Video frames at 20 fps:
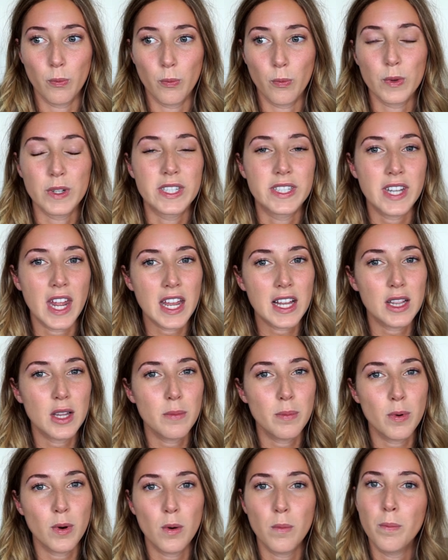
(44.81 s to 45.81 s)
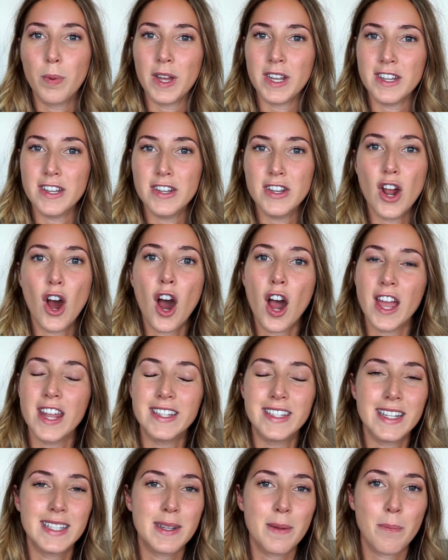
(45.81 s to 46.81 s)
recyclable, but it
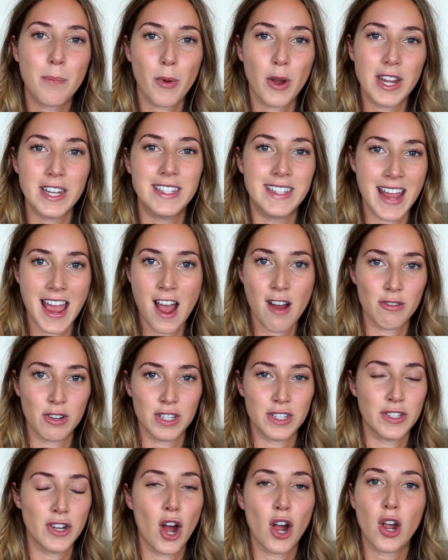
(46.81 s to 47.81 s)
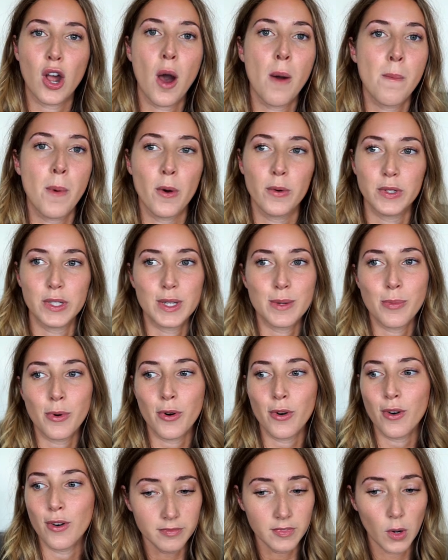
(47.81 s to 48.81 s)
doesn't break down, it's not
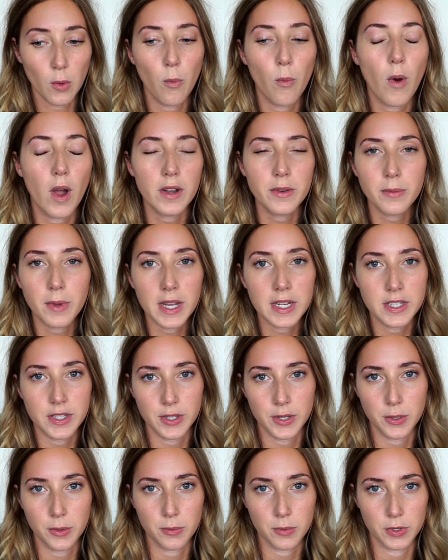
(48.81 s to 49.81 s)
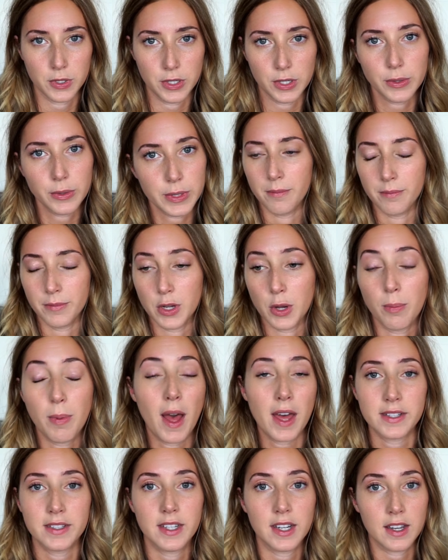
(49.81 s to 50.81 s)
compostable. One way to reduce your
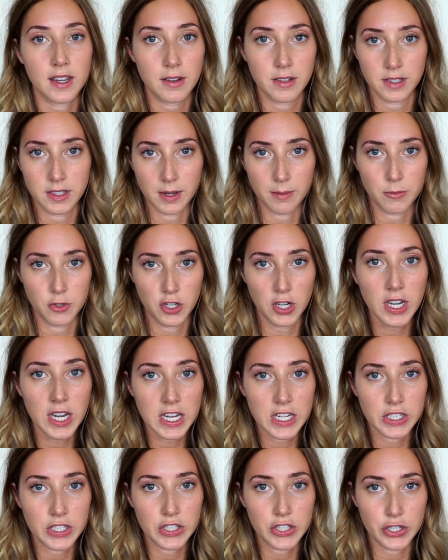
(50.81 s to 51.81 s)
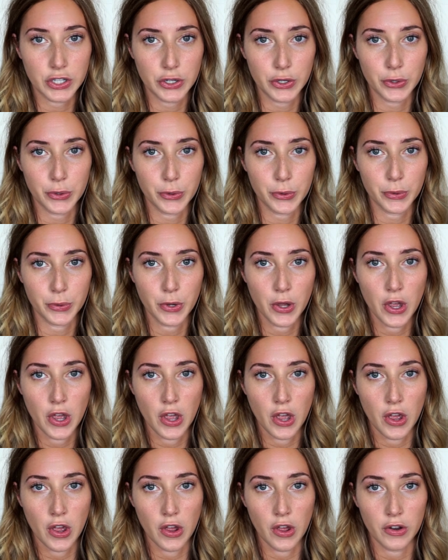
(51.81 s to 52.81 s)
plastic consumption is to
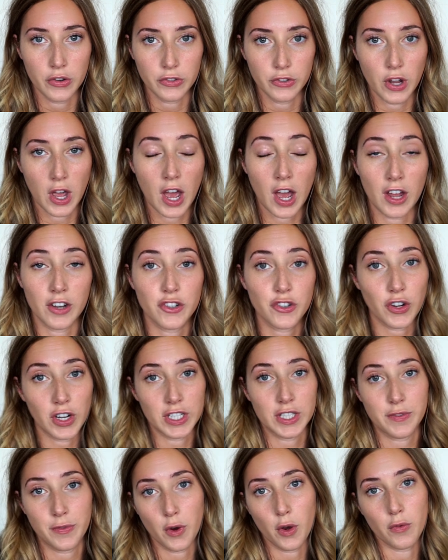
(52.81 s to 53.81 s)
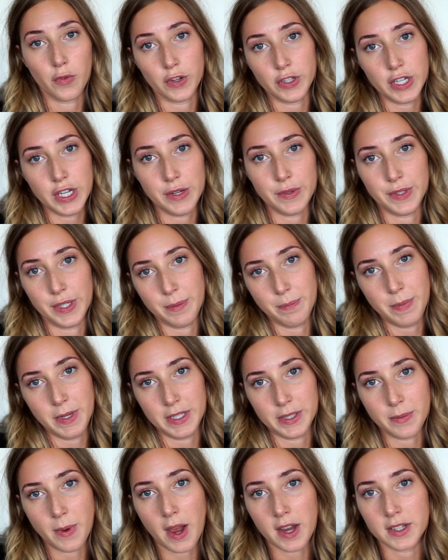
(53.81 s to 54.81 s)
transfer over to using
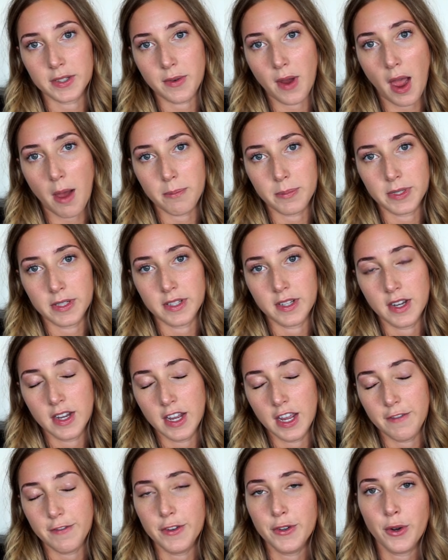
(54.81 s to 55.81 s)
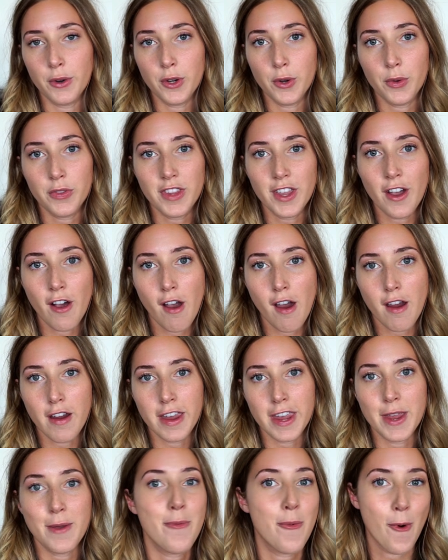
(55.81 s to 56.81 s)
beeswax wraps. If you don't know what they are,
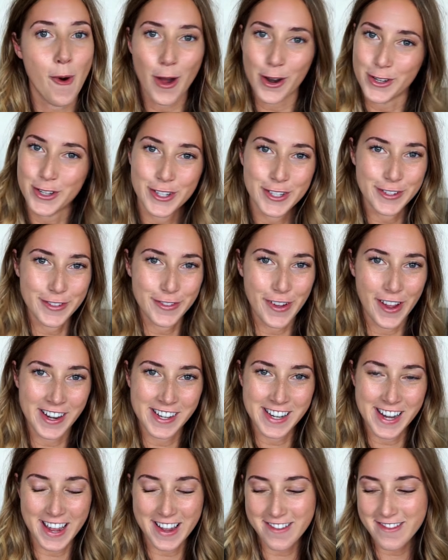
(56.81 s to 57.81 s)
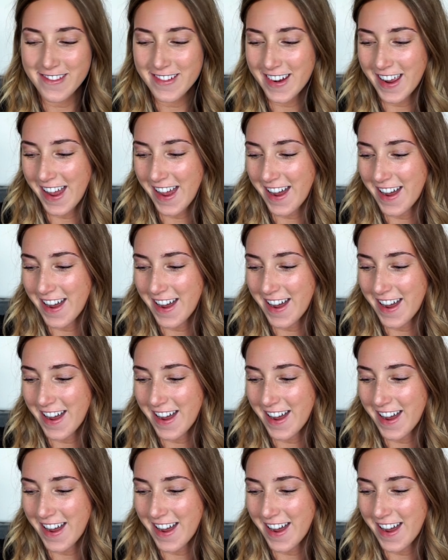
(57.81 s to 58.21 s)
keep watching to find out.